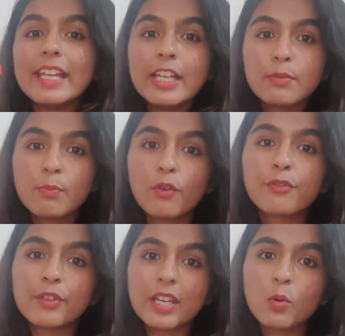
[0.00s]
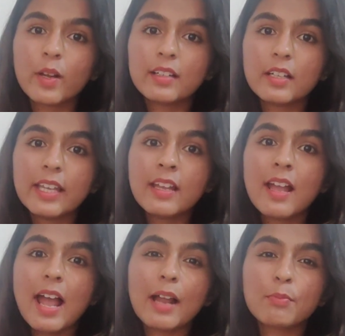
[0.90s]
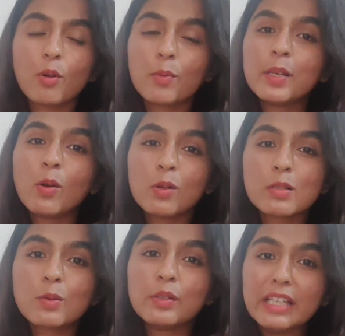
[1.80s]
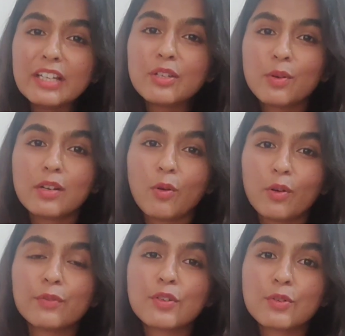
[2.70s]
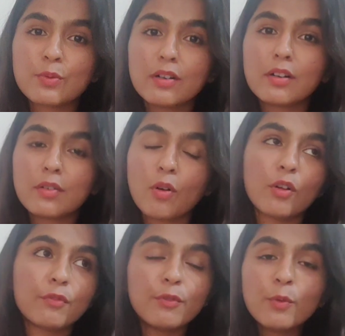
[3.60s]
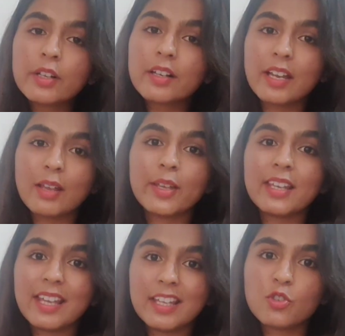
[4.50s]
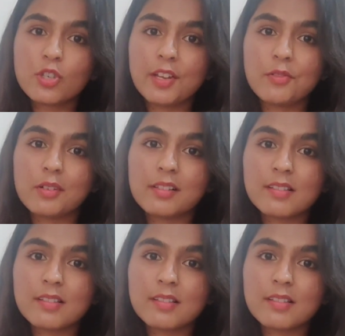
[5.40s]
eat more frequently, and probably also lead to a lot of sugar or food craving in general.